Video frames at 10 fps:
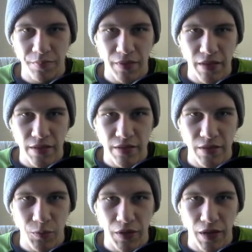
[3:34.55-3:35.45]
but let's
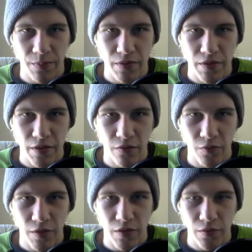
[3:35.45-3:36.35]
see what happens if
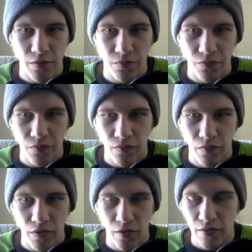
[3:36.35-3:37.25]
we do
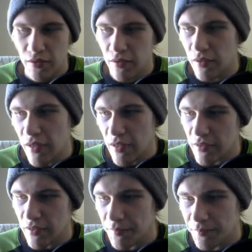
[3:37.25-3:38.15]
dot next.